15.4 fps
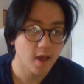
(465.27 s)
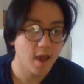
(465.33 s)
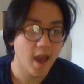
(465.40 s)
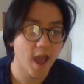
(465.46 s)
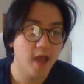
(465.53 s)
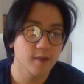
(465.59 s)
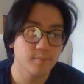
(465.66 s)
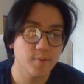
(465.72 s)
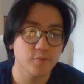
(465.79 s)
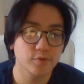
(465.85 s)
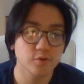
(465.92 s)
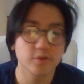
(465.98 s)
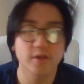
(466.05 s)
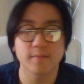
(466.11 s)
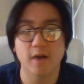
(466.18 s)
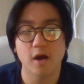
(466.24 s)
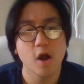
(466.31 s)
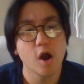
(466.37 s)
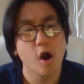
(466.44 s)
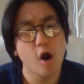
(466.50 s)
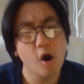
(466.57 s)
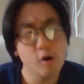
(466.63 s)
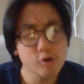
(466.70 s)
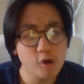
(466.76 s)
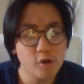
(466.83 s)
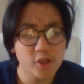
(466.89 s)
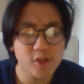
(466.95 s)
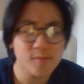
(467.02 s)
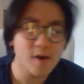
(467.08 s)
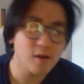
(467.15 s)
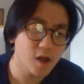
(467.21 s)
And people still think about, oh, don't
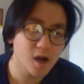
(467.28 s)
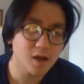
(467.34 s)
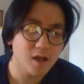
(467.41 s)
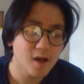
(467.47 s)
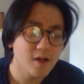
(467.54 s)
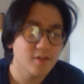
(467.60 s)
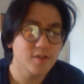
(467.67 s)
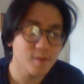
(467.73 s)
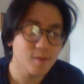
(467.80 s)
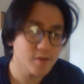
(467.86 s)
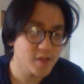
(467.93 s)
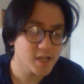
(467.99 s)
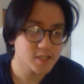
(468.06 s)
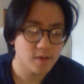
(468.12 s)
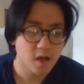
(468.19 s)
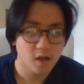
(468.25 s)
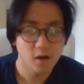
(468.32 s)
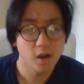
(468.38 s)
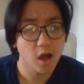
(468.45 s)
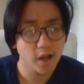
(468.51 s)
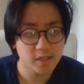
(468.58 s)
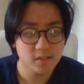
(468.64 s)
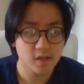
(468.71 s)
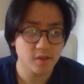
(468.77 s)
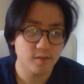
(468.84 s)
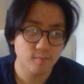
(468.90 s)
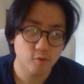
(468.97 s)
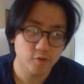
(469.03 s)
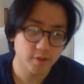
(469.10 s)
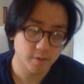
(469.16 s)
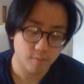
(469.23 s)
think about luck, think about this. Luck is nothing
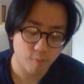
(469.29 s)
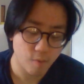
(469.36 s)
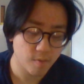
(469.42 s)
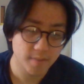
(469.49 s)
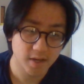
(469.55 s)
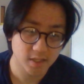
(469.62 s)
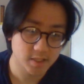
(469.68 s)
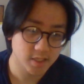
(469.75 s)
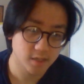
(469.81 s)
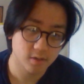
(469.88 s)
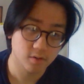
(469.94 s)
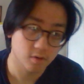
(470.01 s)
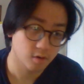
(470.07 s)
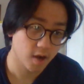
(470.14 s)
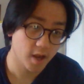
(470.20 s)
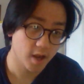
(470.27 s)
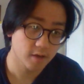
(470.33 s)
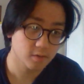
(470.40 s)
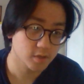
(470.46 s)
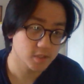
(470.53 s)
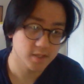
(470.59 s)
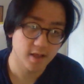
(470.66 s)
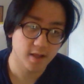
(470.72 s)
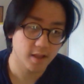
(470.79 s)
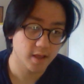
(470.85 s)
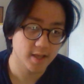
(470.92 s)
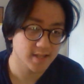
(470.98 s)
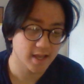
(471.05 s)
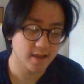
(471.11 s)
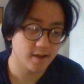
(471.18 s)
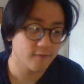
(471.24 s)
more than a probability, all right? Because
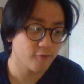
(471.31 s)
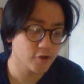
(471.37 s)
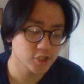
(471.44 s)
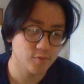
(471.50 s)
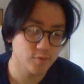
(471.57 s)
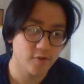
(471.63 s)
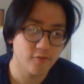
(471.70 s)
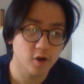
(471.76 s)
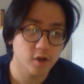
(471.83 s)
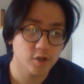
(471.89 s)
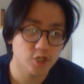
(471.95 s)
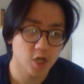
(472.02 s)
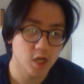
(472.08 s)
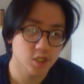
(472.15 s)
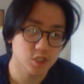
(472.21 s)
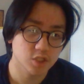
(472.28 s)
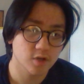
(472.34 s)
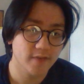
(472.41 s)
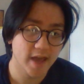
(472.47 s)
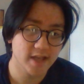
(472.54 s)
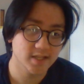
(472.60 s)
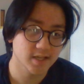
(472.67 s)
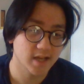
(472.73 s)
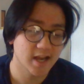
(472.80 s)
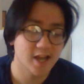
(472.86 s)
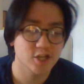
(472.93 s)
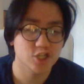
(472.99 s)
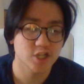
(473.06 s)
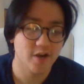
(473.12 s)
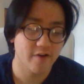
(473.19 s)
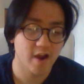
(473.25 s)
it's like, for example, if your chances of getting a
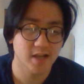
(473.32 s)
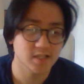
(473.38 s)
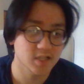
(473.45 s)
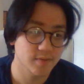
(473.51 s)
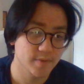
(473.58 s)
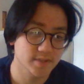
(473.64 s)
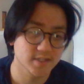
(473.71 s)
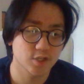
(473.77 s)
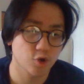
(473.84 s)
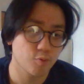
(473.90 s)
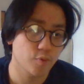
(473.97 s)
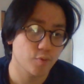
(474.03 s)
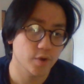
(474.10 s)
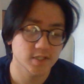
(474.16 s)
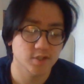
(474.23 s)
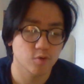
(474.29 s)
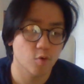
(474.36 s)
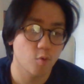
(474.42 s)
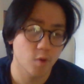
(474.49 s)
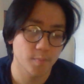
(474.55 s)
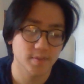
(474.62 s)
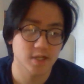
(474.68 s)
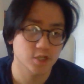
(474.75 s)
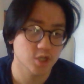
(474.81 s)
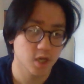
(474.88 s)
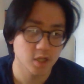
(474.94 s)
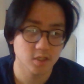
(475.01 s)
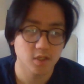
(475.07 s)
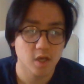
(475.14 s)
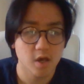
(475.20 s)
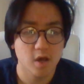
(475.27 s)
legendary item is 0.01%
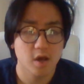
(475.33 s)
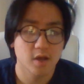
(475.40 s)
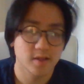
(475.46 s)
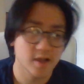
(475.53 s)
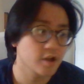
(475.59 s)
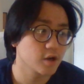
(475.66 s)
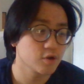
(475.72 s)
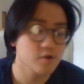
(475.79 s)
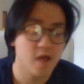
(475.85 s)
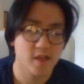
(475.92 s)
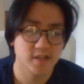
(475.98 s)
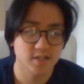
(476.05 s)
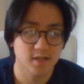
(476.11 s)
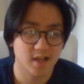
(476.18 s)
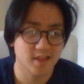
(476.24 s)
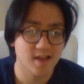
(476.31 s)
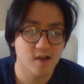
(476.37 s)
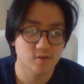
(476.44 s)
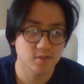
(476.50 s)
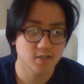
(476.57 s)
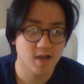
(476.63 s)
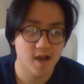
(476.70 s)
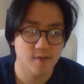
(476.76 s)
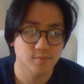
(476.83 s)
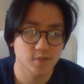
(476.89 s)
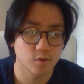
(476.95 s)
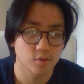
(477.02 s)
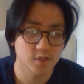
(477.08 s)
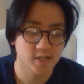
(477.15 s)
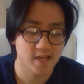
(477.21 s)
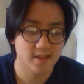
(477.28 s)
chance, now you're gonna do that shit like 1,000 times in
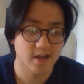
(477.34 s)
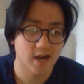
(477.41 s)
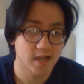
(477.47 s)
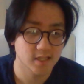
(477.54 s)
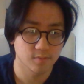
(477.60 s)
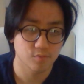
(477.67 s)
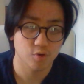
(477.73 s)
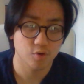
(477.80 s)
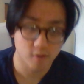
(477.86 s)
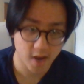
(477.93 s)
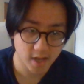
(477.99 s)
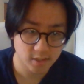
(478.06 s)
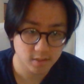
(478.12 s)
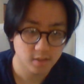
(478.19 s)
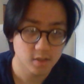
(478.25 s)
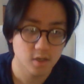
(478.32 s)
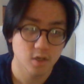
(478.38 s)
order to get that item, correct?